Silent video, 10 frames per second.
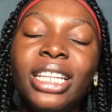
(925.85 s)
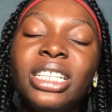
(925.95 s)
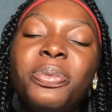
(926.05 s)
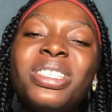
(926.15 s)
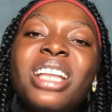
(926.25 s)
And then
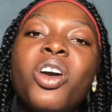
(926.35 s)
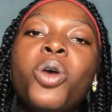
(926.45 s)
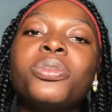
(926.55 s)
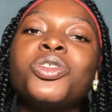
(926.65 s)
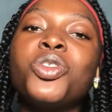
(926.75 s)
the person now
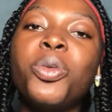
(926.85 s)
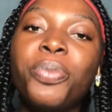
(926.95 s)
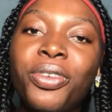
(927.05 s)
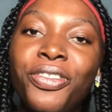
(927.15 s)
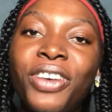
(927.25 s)
comes to your
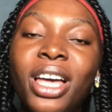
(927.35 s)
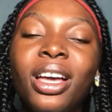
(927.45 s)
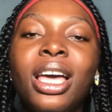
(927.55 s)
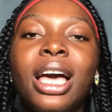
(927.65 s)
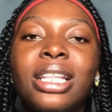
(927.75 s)
profile
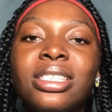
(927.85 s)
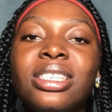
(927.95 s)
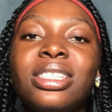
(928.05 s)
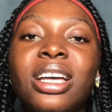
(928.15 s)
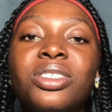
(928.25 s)
and
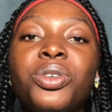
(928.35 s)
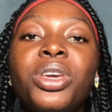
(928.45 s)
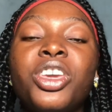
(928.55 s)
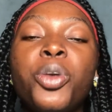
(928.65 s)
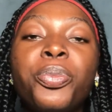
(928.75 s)
sees that,
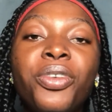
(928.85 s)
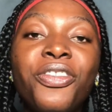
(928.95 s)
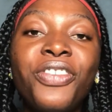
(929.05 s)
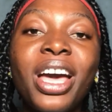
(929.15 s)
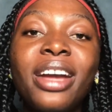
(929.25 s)
okay, your
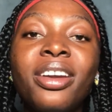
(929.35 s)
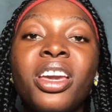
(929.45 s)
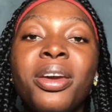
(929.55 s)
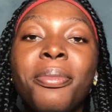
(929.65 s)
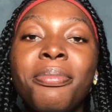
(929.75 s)
profile
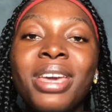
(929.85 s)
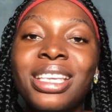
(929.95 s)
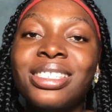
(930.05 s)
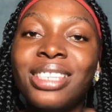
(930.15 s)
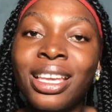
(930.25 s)

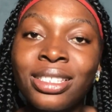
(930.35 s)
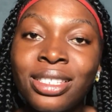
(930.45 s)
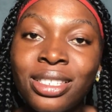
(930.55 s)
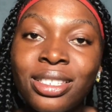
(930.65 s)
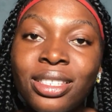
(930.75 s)
makes
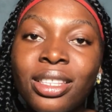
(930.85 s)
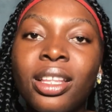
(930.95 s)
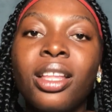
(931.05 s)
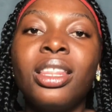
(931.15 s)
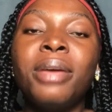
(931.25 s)
sense,
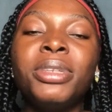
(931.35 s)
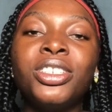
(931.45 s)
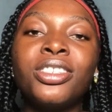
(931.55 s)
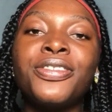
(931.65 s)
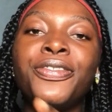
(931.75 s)
let me
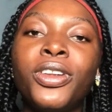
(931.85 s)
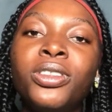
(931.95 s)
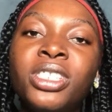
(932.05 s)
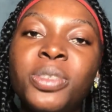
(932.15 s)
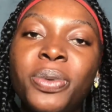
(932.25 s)
just follow
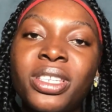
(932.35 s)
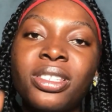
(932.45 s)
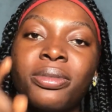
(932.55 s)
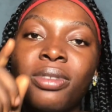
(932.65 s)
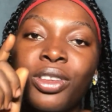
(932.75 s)
this
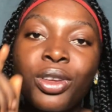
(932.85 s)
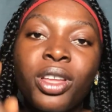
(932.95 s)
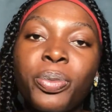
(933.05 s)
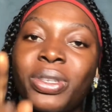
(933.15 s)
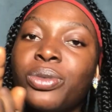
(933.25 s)
person.
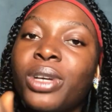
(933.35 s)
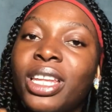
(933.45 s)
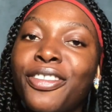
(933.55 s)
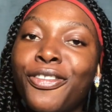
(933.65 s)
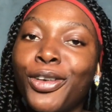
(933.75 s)
Person
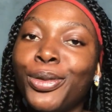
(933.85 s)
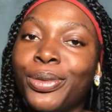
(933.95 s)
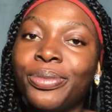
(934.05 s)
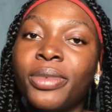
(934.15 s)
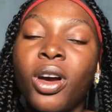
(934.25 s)
click
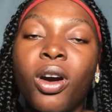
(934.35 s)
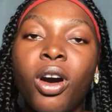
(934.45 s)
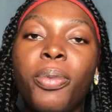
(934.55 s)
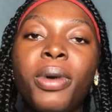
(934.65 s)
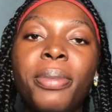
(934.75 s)
follow,
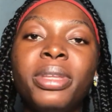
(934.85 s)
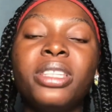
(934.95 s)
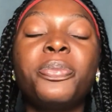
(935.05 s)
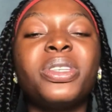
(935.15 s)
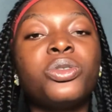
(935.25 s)
or probably
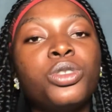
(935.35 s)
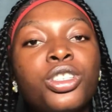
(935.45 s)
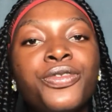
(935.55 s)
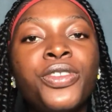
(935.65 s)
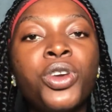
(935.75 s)
the person
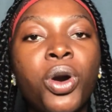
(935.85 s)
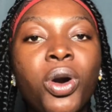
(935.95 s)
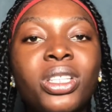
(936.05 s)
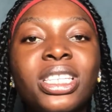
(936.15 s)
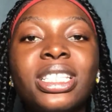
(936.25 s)
just view your
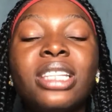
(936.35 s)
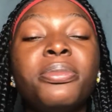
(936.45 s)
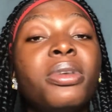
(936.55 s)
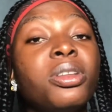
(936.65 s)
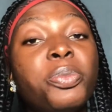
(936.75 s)
content, and the
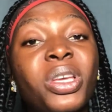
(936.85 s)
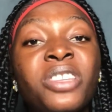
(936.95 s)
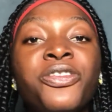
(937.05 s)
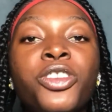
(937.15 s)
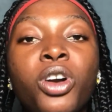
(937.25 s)
more the
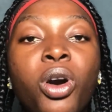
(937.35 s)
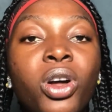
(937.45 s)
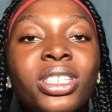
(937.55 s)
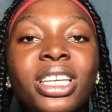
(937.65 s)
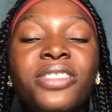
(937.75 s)
person view your
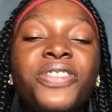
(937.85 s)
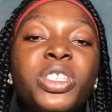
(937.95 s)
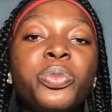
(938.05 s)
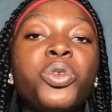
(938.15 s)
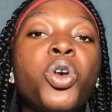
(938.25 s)
content,
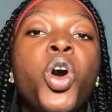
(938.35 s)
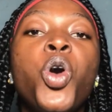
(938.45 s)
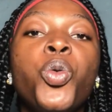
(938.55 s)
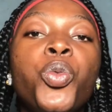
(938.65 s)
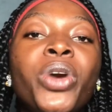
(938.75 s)
Facebook
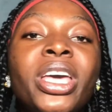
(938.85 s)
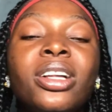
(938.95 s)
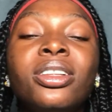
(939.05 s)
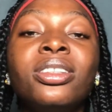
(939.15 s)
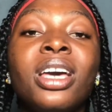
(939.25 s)

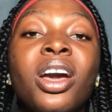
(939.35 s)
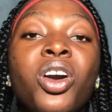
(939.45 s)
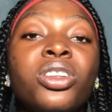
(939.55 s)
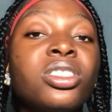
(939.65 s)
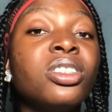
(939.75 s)
will
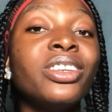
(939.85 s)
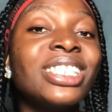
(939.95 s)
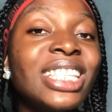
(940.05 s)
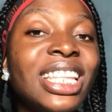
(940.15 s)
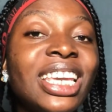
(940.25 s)

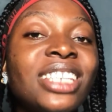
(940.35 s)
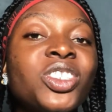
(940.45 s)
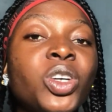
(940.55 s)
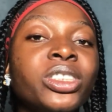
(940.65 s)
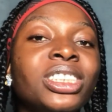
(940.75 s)
continuously
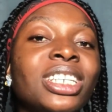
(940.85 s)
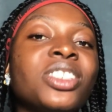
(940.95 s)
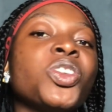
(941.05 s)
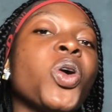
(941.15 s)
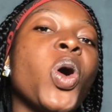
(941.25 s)

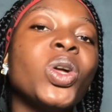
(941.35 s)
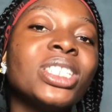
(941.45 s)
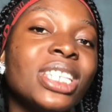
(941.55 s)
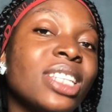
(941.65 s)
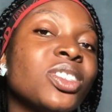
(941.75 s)
suggest your
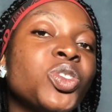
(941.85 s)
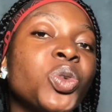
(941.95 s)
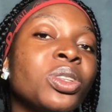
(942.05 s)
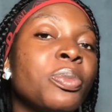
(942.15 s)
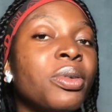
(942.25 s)
content
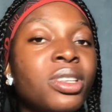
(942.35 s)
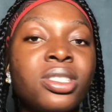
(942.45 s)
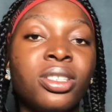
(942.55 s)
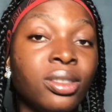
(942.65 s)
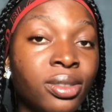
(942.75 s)
to the
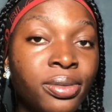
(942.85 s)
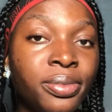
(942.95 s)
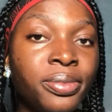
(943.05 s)
person.